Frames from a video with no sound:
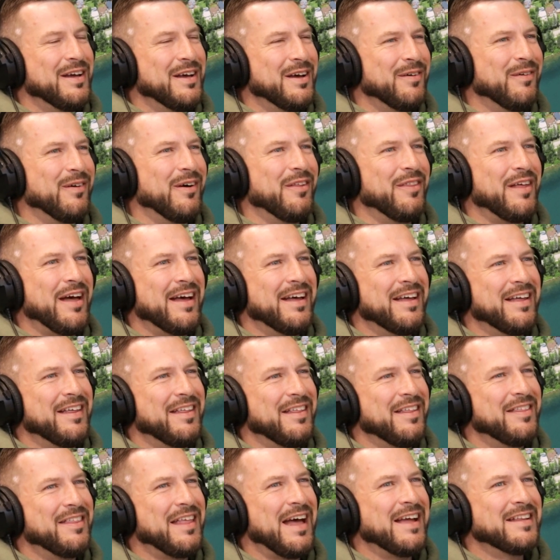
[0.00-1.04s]
Well,
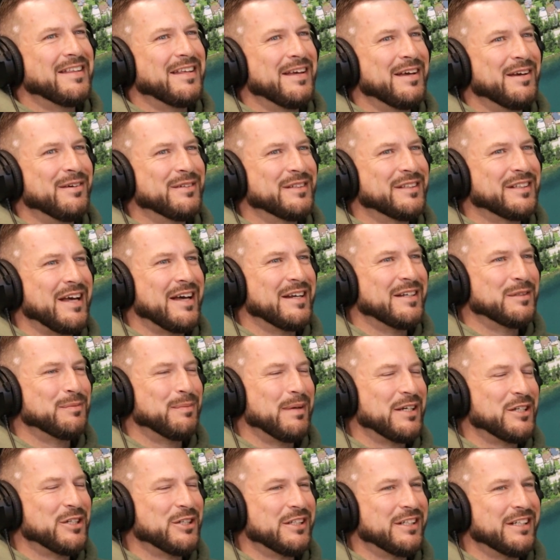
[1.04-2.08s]
that day was kind of
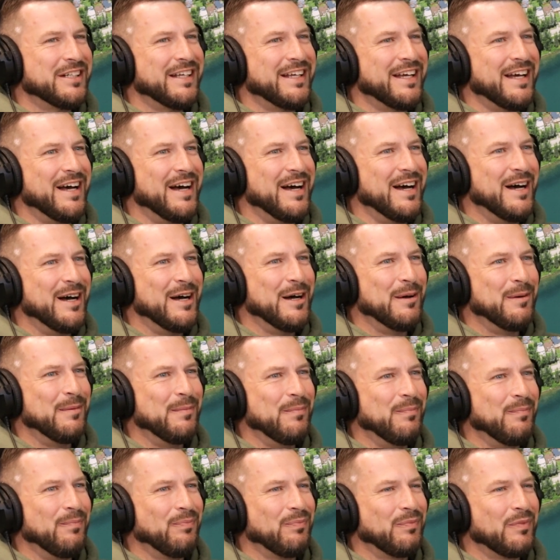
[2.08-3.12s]
special.
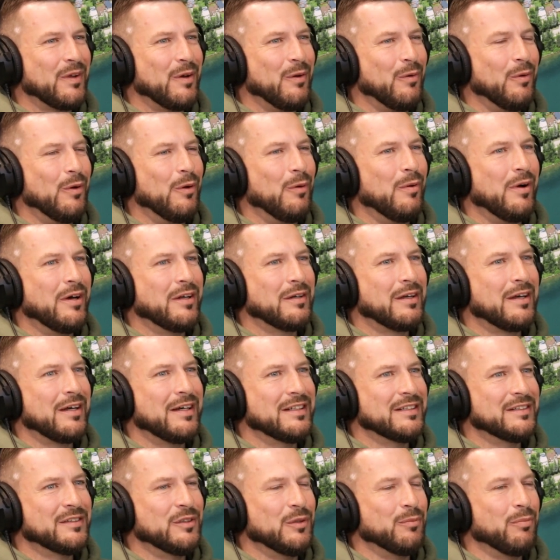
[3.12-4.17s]
Well, one,
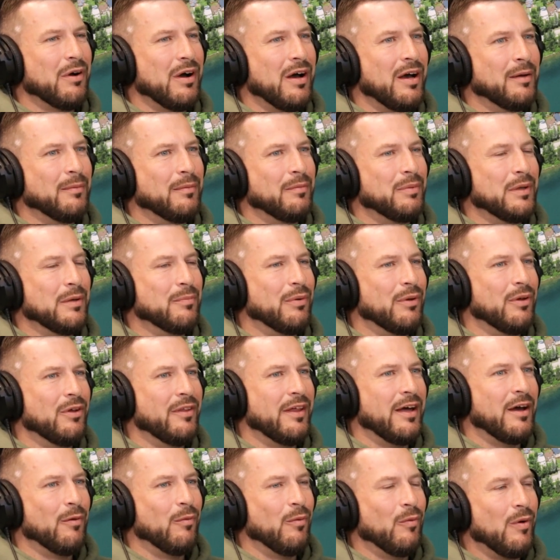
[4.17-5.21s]
because you brought people
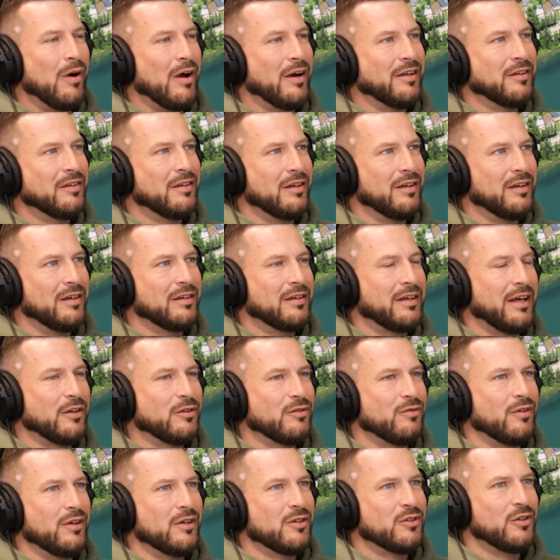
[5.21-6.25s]
that wanted to catch
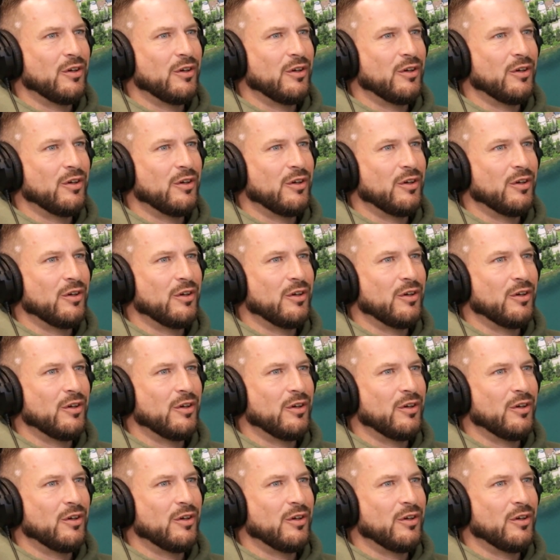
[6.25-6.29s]
fish, so